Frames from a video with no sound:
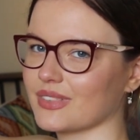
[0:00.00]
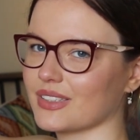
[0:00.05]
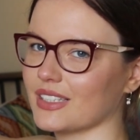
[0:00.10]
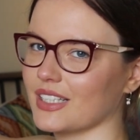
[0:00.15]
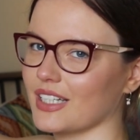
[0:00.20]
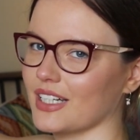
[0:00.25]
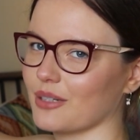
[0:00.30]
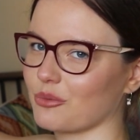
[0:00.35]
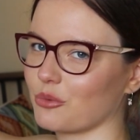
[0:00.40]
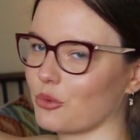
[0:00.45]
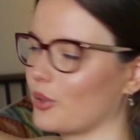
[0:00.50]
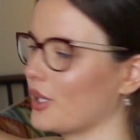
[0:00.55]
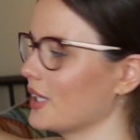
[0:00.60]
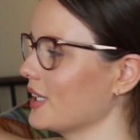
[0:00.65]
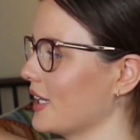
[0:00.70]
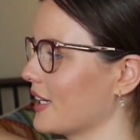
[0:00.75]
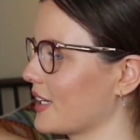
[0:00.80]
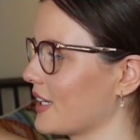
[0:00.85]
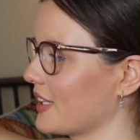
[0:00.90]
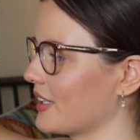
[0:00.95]
Yeah, I'm
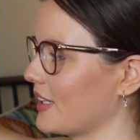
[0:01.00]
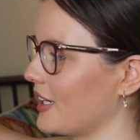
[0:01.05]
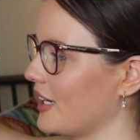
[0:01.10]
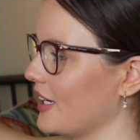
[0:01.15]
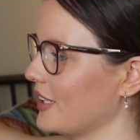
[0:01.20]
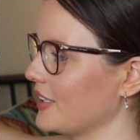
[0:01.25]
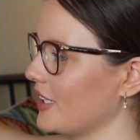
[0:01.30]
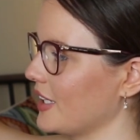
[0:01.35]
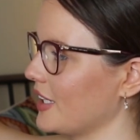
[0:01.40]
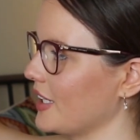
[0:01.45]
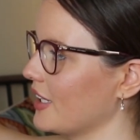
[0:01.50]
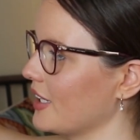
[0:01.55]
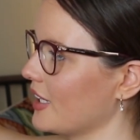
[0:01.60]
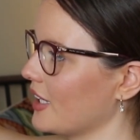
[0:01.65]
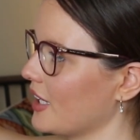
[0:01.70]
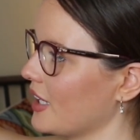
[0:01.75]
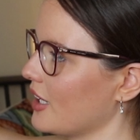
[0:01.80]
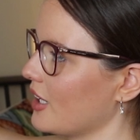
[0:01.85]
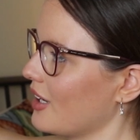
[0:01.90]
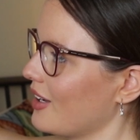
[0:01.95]
quite liking that idea.
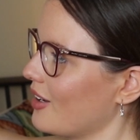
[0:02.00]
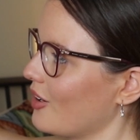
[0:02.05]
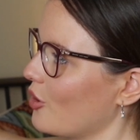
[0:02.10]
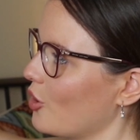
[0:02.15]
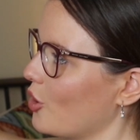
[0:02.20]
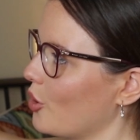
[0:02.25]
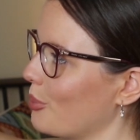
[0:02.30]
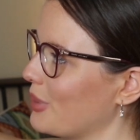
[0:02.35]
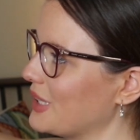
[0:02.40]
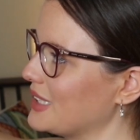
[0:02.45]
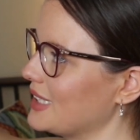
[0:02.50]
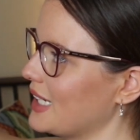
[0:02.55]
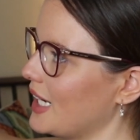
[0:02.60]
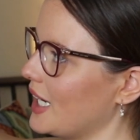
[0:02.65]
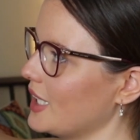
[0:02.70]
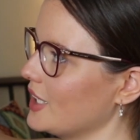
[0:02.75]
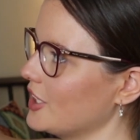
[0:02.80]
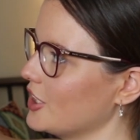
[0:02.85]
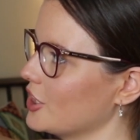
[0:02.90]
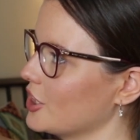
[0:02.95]
Or
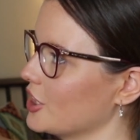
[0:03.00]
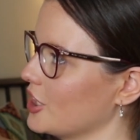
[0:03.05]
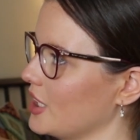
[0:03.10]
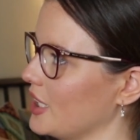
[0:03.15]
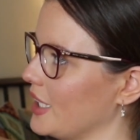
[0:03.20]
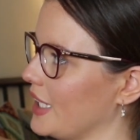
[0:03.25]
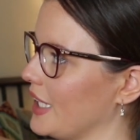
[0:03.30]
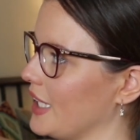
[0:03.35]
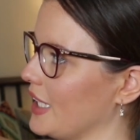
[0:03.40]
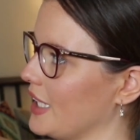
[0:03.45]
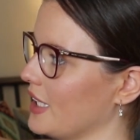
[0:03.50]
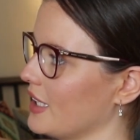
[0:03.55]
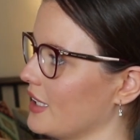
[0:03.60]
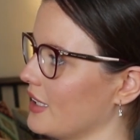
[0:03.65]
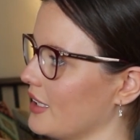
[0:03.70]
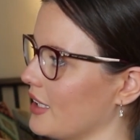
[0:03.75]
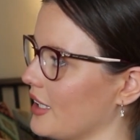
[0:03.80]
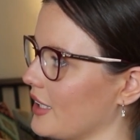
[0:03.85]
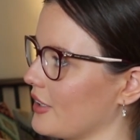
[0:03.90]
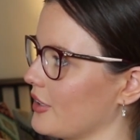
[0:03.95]
potentially
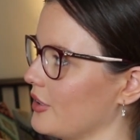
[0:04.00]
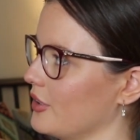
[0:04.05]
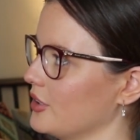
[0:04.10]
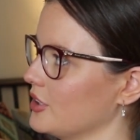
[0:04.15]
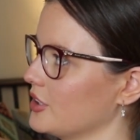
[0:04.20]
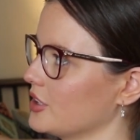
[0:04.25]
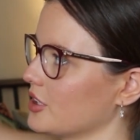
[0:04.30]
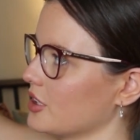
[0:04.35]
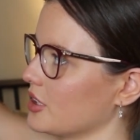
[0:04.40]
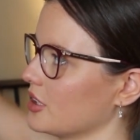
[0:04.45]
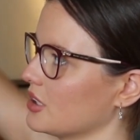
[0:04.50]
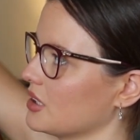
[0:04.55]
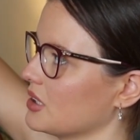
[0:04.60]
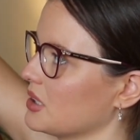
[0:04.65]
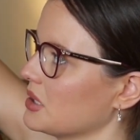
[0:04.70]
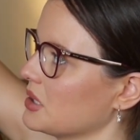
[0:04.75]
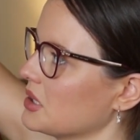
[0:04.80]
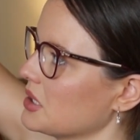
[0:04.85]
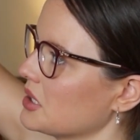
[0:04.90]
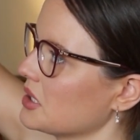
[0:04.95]
I could,
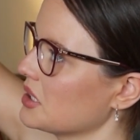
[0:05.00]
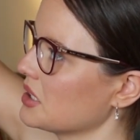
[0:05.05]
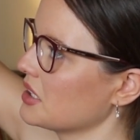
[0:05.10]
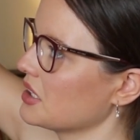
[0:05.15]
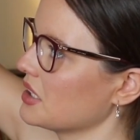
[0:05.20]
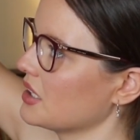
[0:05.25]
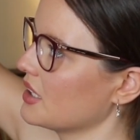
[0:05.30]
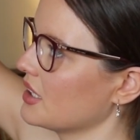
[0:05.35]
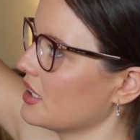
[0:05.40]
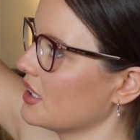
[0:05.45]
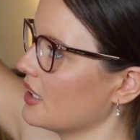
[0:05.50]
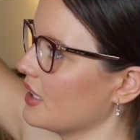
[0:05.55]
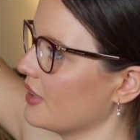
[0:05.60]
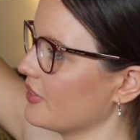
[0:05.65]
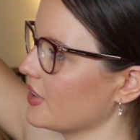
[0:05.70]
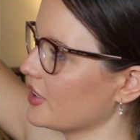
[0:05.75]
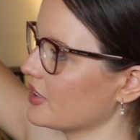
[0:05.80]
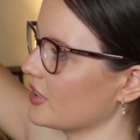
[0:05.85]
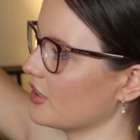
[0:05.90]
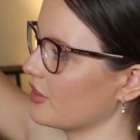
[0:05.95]

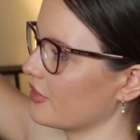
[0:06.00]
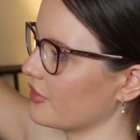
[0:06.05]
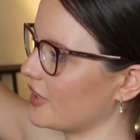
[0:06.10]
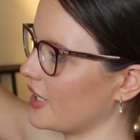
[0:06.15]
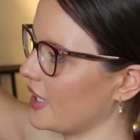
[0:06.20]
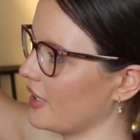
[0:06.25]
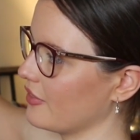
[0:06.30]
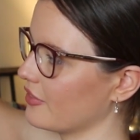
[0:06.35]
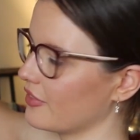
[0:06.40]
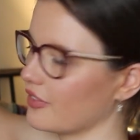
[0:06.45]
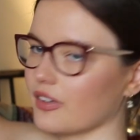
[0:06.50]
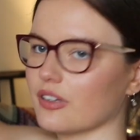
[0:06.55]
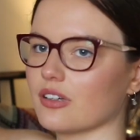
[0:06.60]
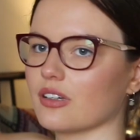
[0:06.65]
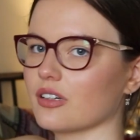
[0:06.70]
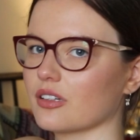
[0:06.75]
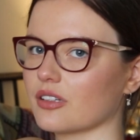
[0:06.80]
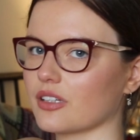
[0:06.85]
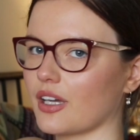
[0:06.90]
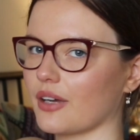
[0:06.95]
if there's enough give,
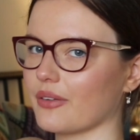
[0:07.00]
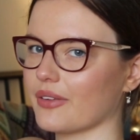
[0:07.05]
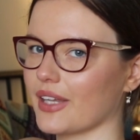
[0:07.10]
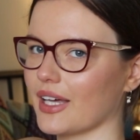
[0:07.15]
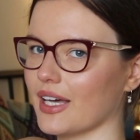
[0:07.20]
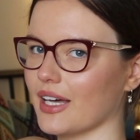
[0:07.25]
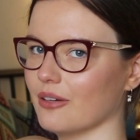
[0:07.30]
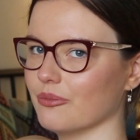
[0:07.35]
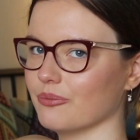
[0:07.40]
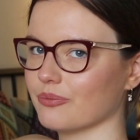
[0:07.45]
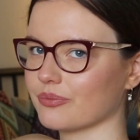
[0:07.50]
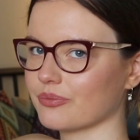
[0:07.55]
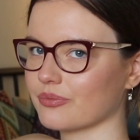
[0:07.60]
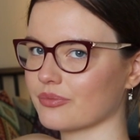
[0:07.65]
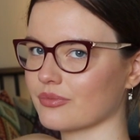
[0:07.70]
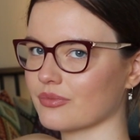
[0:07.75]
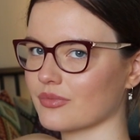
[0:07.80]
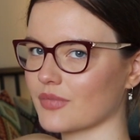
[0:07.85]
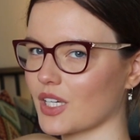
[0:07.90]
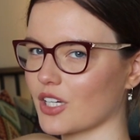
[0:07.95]
go there
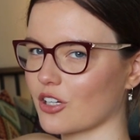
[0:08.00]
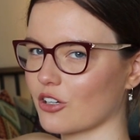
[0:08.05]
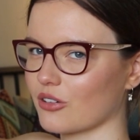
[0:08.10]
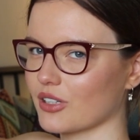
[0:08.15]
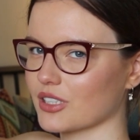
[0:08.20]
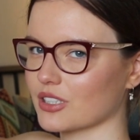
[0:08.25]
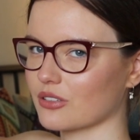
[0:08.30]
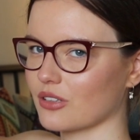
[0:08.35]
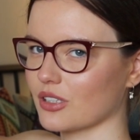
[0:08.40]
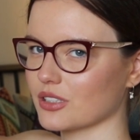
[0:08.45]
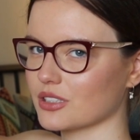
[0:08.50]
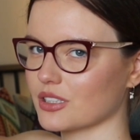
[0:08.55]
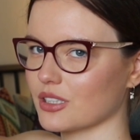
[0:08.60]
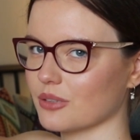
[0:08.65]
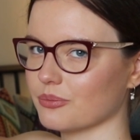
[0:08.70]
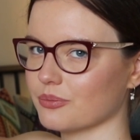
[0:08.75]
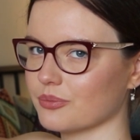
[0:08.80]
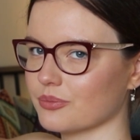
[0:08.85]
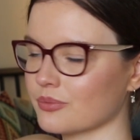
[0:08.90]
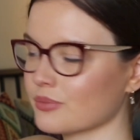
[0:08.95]
and crisscross
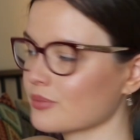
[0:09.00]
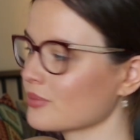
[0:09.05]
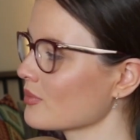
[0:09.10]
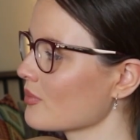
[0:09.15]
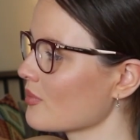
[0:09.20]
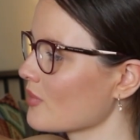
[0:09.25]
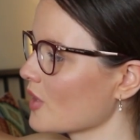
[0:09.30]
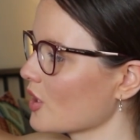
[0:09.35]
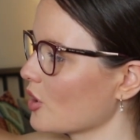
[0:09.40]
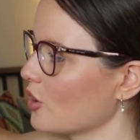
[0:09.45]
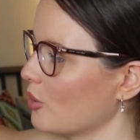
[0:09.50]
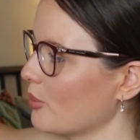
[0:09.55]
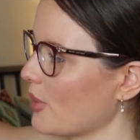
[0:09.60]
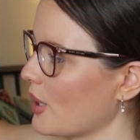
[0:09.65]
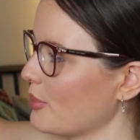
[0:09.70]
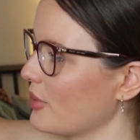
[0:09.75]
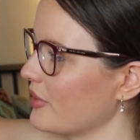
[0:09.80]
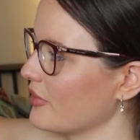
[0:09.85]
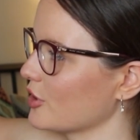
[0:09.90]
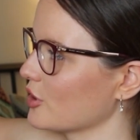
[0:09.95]
them. Or
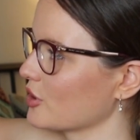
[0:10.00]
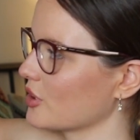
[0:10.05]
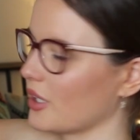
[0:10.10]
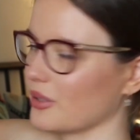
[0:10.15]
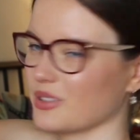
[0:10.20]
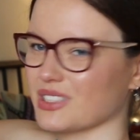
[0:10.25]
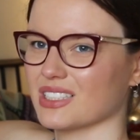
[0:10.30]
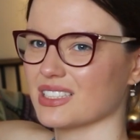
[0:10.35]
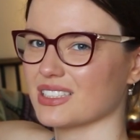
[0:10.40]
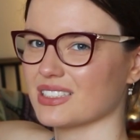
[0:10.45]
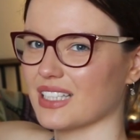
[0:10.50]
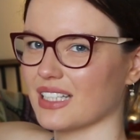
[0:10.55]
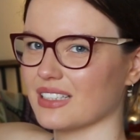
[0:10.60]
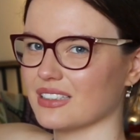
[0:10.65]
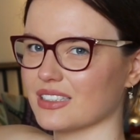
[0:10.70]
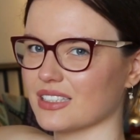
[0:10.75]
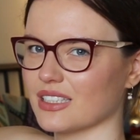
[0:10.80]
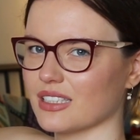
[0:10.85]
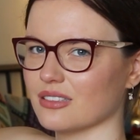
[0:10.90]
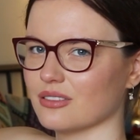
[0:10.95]
maybe even just go to the
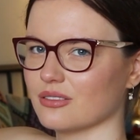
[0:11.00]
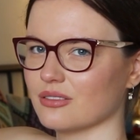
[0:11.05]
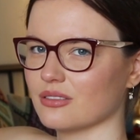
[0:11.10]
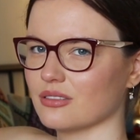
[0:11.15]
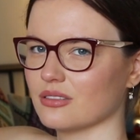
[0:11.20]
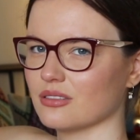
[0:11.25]
centre.